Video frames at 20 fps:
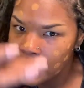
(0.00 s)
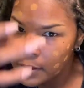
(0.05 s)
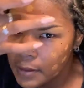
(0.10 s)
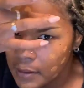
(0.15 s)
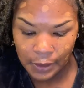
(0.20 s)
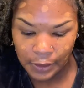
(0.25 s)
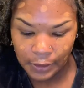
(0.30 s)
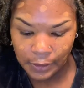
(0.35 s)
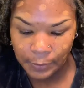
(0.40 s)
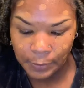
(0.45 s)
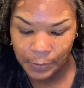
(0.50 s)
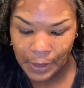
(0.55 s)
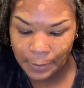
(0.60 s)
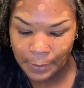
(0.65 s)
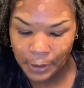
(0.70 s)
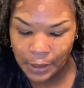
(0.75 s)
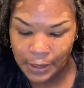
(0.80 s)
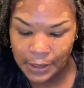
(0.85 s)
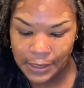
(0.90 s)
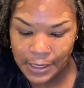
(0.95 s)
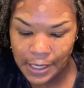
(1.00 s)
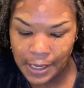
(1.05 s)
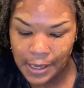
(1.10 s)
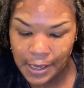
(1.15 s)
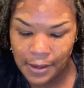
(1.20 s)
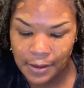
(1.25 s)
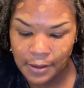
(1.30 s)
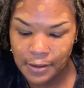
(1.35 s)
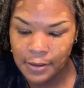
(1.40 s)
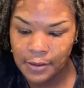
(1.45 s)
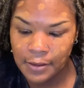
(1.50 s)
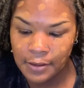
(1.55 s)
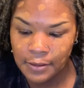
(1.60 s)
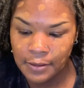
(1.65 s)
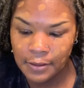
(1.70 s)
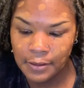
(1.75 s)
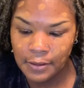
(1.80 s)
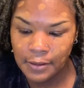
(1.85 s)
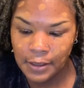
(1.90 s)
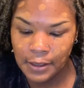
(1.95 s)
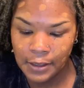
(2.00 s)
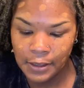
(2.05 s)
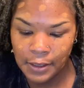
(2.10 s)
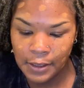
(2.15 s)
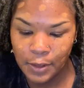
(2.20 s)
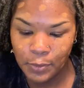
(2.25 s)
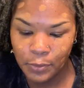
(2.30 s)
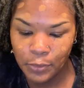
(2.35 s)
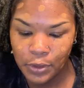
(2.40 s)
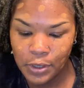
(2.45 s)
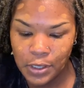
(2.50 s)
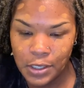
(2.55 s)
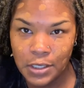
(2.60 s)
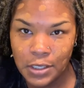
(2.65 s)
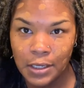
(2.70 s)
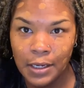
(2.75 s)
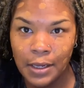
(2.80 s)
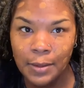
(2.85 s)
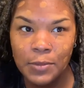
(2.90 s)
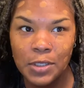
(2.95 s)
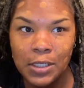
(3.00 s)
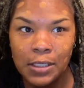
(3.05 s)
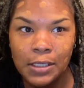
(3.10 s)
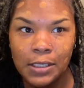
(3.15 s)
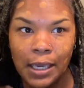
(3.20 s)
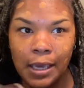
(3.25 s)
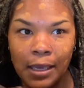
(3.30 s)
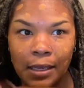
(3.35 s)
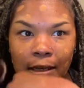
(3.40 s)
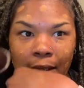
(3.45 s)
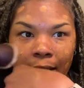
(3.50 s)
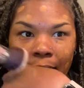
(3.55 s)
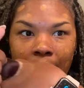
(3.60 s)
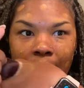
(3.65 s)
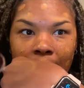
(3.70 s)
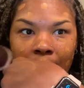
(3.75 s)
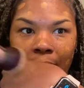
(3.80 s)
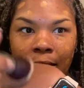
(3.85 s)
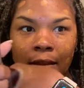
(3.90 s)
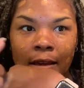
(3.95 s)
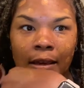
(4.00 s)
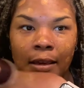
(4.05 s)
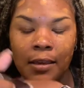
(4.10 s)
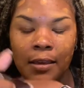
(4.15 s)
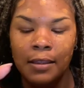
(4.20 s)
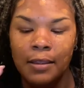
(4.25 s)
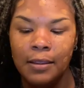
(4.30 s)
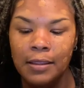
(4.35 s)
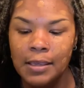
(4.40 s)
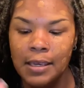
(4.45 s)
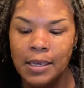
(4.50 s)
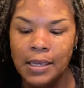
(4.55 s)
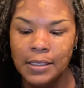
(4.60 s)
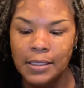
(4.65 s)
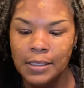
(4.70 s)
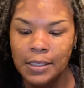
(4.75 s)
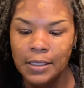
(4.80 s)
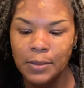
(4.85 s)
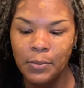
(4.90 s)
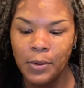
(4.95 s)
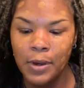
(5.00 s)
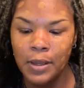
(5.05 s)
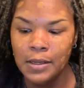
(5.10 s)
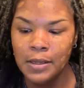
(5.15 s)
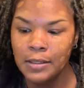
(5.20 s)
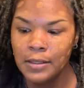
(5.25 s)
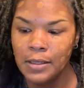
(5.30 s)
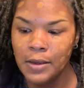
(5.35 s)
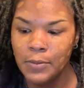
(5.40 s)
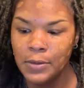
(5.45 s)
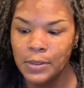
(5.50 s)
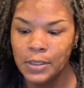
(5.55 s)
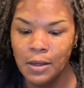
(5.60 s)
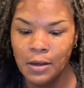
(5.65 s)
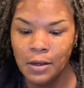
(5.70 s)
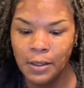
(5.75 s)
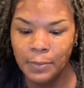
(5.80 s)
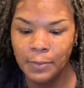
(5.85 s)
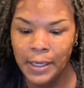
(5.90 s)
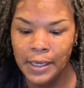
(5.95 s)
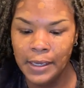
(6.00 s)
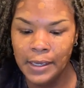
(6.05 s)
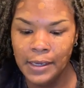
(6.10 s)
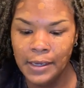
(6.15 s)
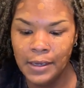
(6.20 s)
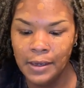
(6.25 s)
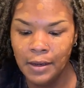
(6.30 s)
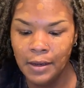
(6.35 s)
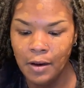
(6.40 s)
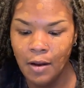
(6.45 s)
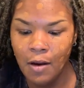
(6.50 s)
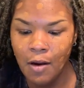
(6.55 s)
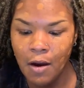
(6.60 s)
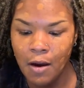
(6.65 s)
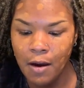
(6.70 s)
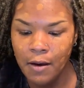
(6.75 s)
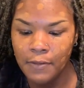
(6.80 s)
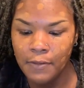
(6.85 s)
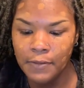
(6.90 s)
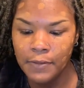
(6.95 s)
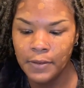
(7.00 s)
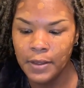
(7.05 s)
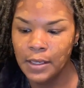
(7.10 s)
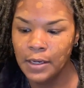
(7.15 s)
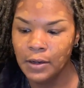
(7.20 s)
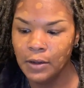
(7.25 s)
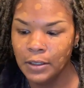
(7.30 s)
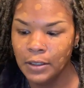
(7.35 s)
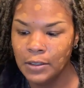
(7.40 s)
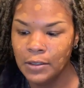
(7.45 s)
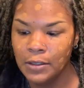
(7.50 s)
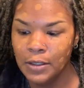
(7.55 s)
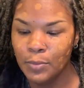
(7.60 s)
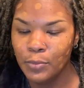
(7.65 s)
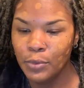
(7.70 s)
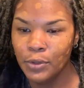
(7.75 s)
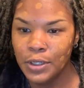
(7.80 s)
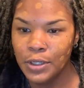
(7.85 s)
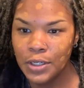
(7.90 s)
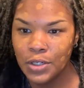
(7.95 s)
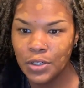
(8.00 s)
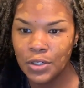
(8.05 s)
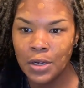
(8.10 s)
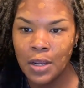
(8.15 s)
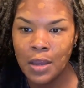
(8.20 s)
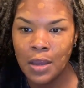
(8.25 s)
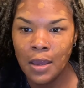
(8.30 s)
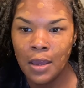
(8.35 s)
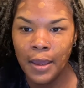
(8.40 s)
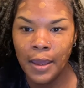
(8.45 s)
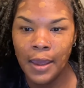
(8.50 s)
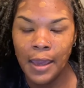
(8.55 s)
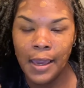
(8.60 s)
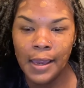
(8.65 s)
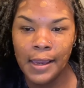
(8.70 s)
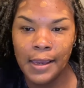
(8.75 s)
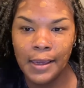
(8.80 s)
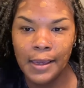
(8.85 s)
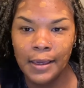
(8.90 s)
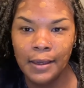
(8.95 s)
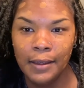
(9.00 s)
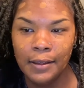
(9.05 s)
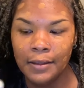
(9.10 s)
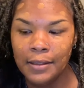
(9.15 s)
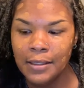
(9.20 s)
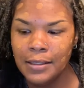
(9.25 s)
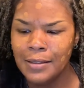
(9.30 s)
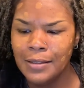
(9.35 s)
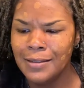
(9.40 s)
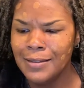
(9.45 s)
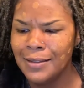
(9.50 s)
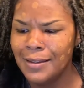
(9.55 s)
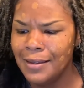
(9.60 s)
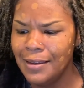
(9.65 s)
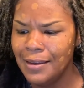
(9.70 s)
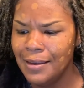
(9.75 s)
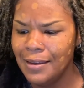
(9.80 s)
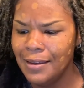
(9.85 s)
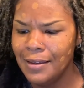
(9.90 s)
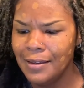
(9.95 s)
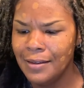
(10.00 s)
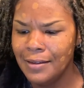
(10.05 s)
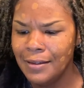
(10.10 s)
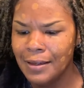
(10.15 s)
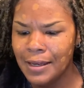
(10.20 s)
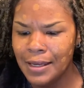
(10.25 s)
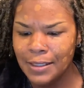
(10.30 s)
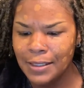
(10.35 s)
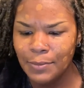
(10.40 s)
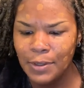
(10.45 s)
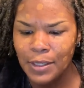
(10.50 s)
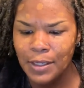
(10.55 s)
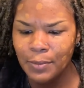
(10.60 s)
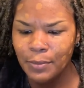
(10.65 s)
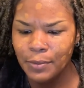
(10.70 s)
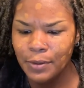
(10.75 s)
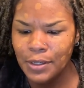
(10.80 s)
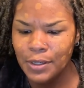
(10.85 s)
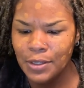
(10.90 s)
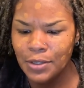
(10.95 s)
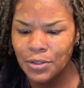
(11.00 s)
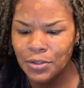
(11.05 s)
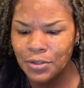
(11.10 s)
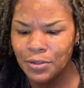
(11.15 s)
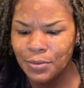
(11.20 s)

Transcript: I'm gonna take the clean brush and I'm just kind of getting the excess product that was on my hand off and onto the brush. And this is a IT cosmetic brush.